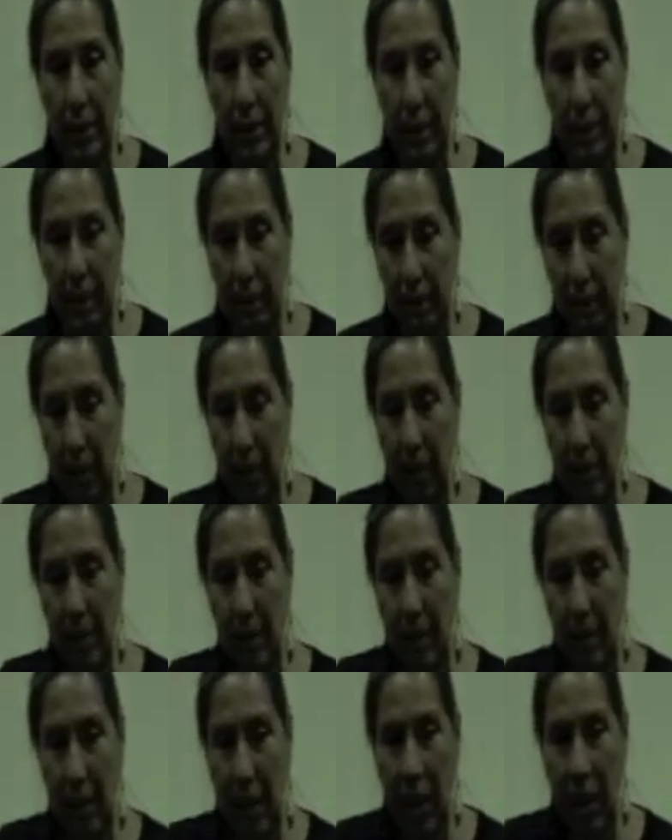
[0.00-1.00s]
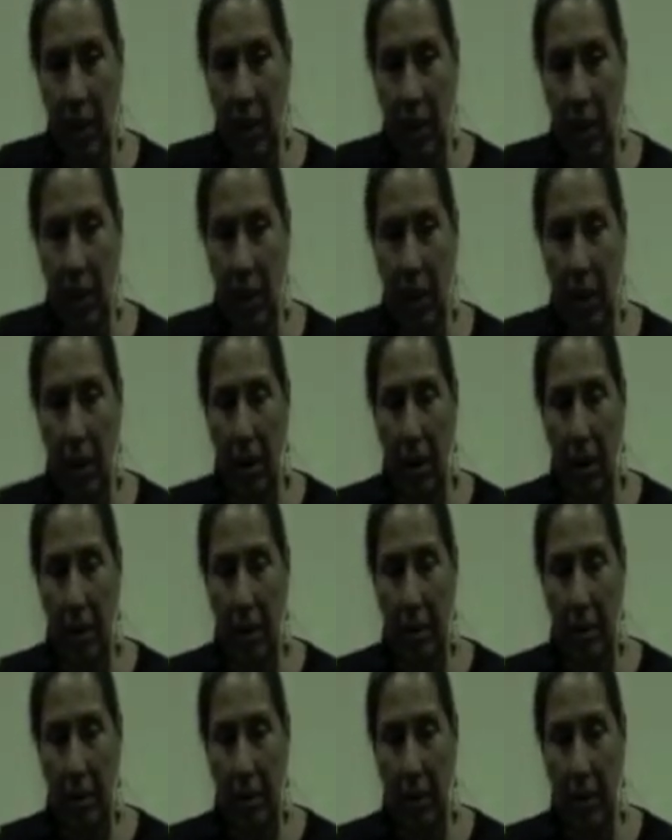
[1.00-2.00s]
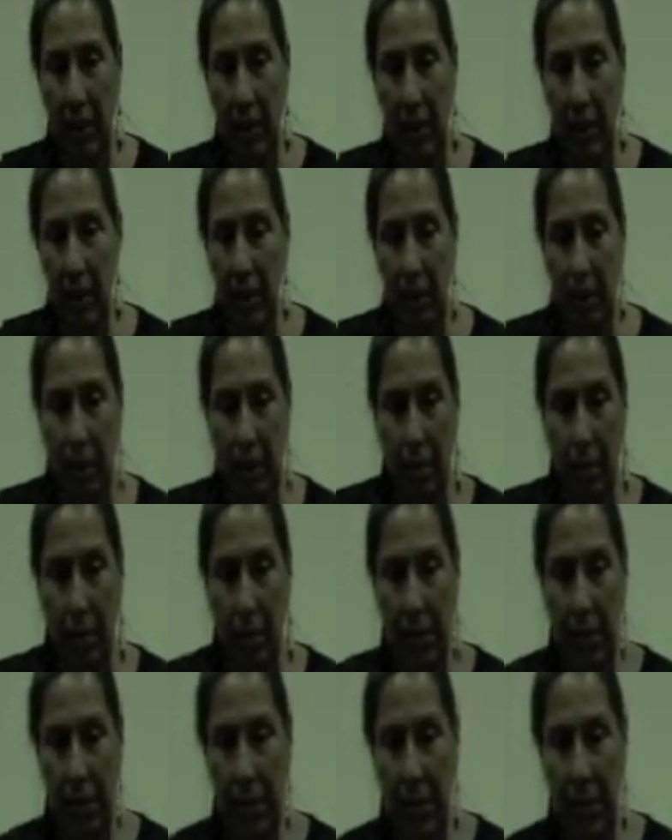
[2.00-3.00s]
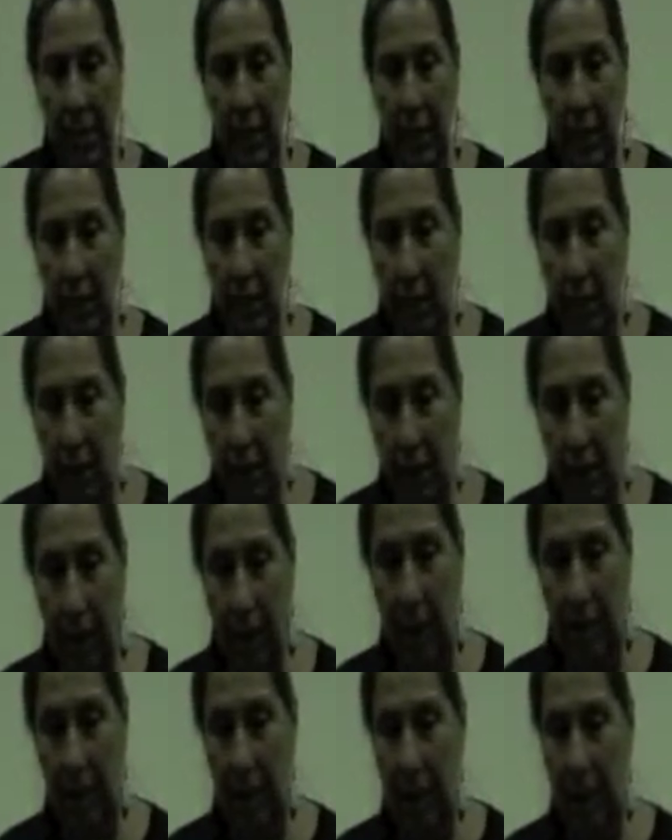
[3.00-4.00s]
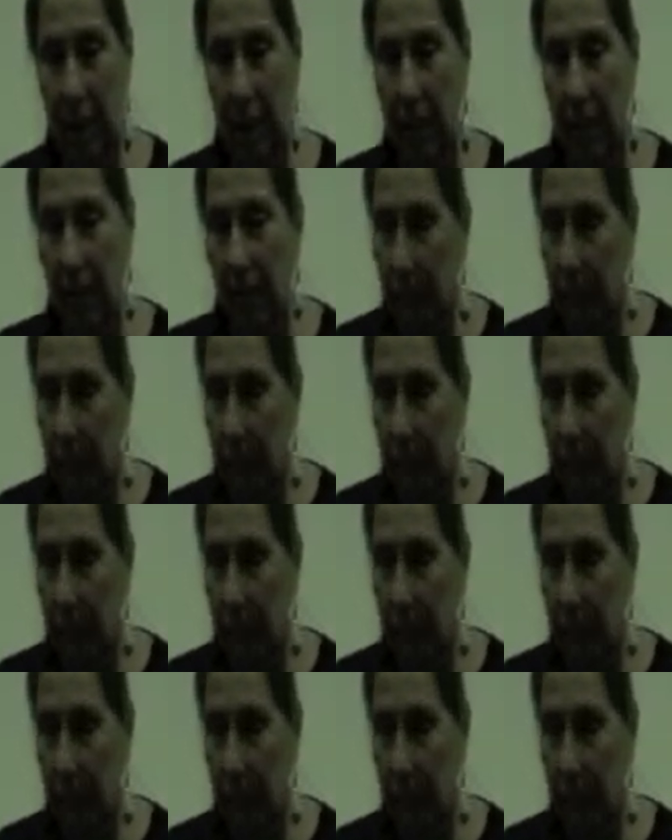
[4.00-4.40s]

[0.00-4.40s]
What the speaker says: and a cluster site of Poncas are there, and maybe 600 of us live